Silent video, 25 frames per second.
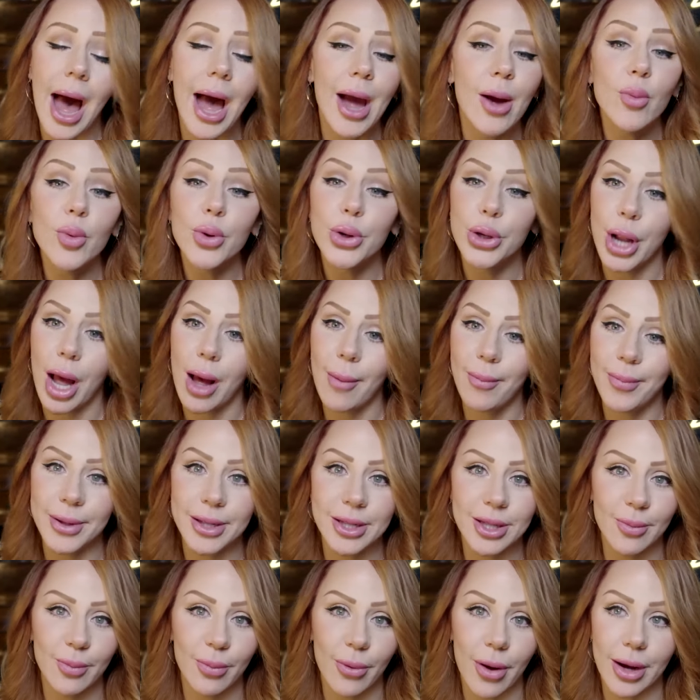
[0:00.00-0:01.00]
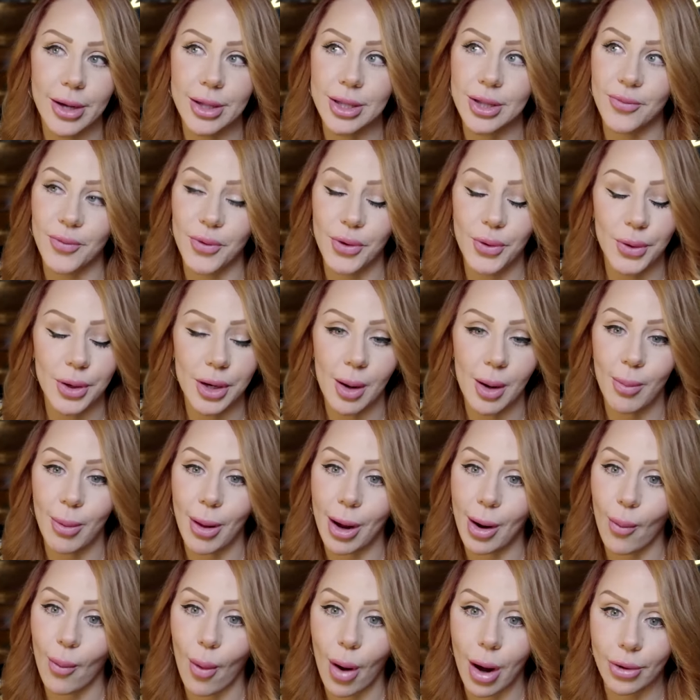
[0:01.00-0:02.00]
I would not be surprised if you ended up
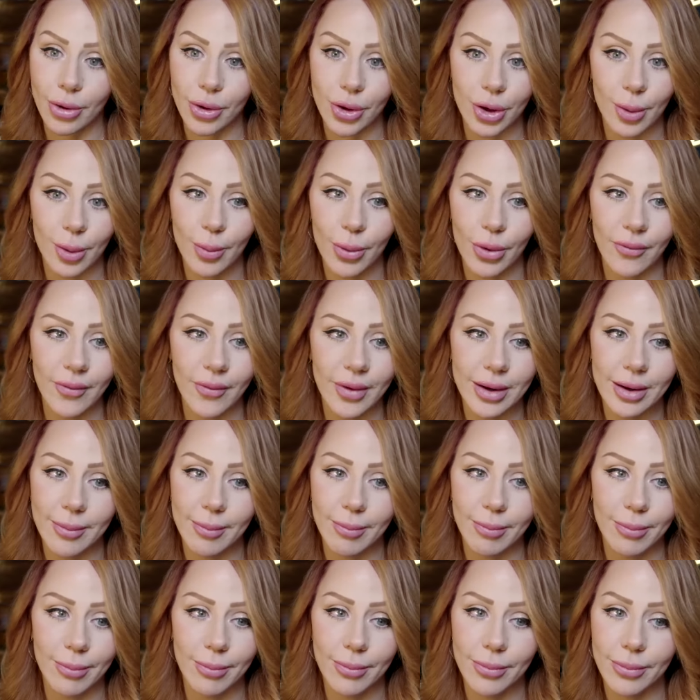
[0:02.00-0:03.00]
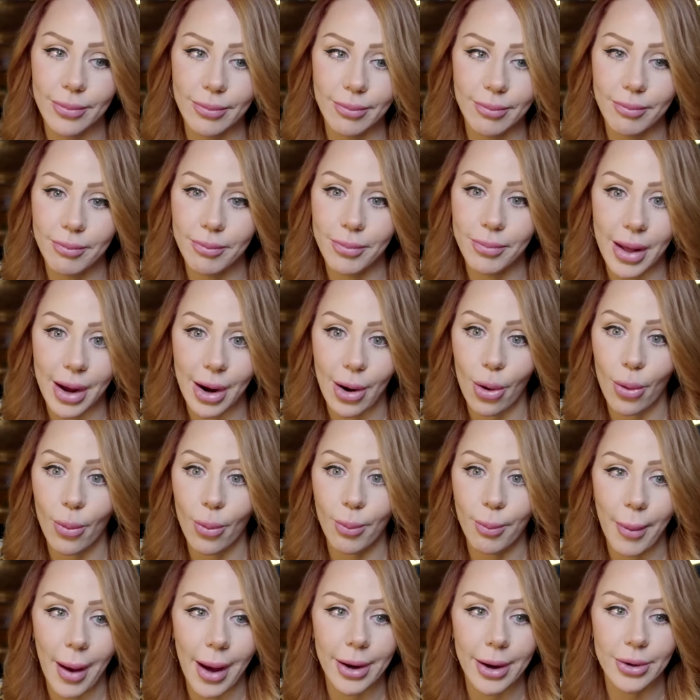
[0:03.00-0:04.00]
like watching a movie
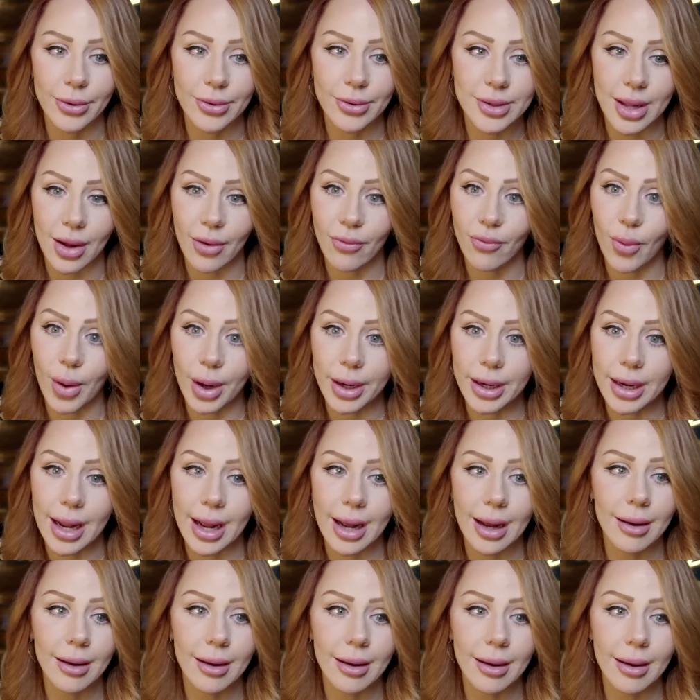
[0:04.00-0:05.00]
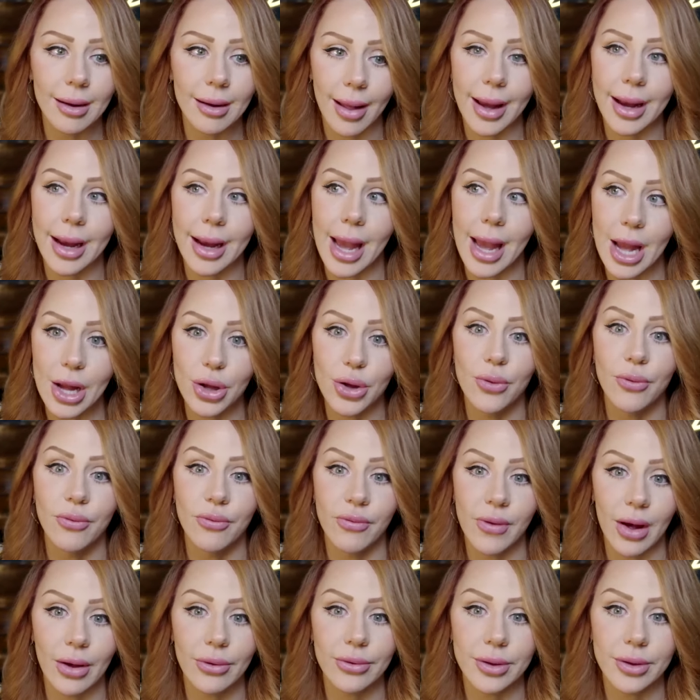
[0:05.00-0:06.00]
there by yourself one day, like, and you
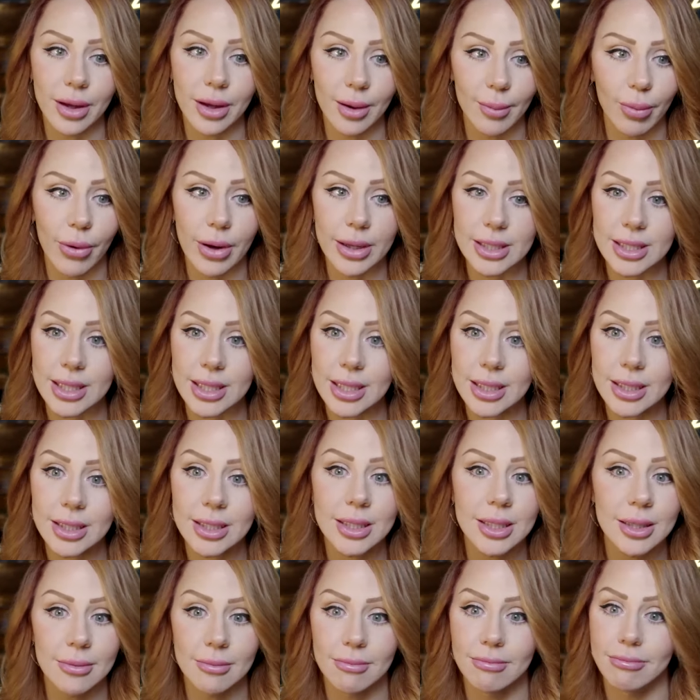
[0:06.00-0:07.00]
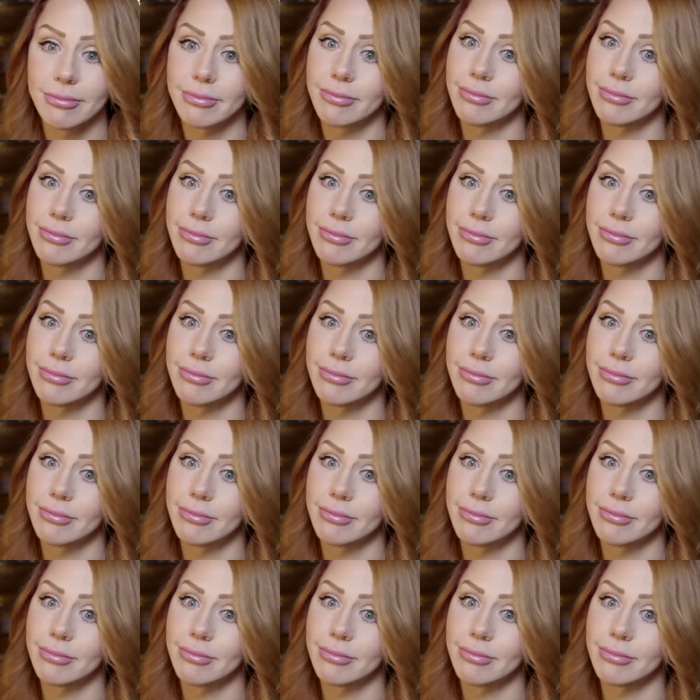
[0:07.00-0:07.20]
felt a presence.